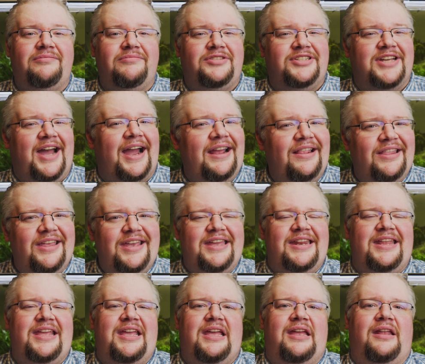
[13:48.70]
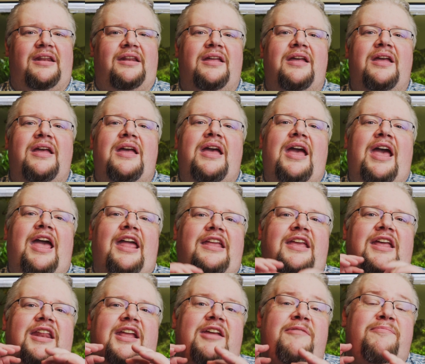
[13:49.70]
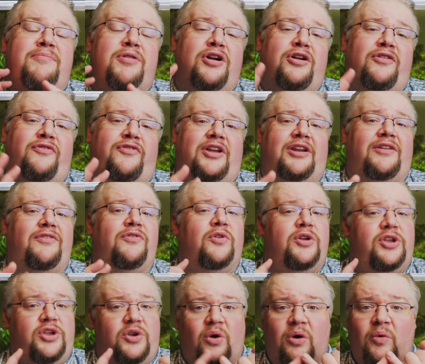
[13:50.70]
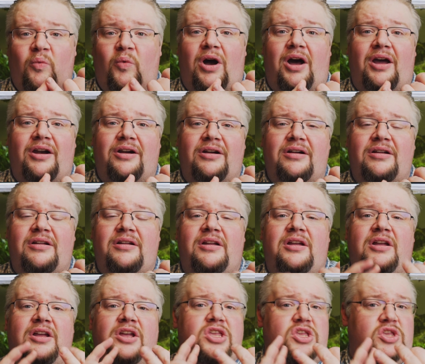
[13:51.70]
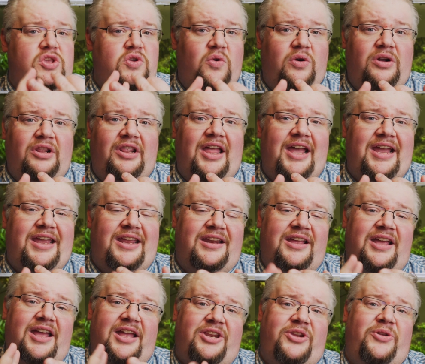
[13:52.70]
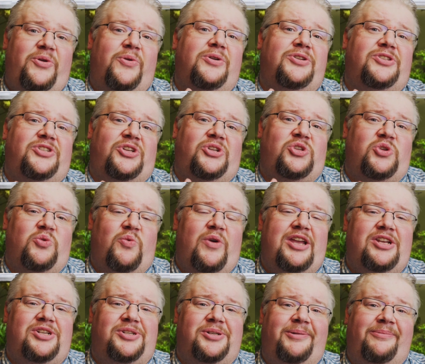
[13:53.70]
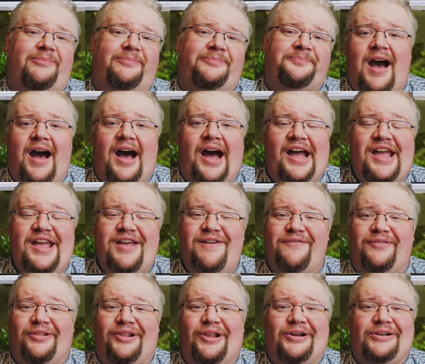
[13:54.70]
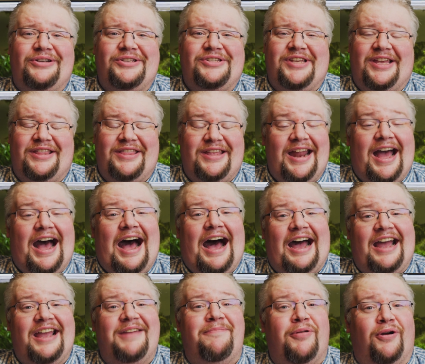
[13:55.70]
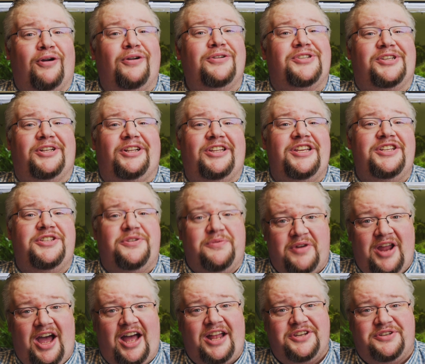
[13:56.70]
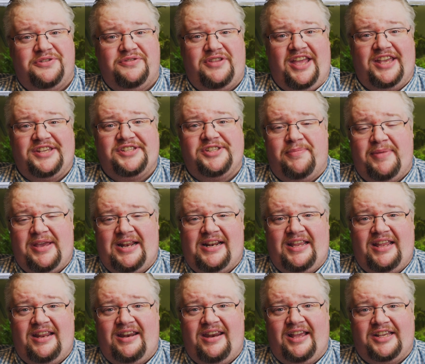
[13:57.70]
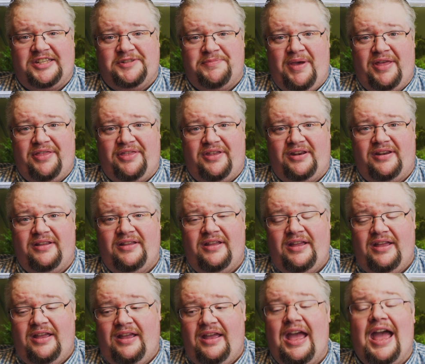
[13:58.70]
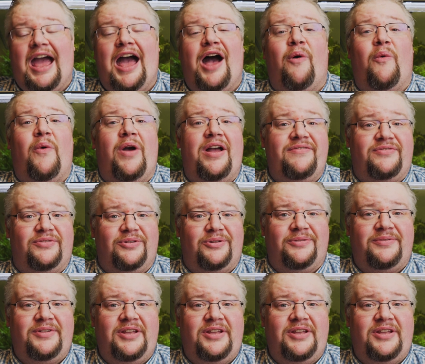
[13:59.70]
dialing it in, and getting it perfect for your water, your light, and your situation. I have long said that I personally do not do the estimated index method. However,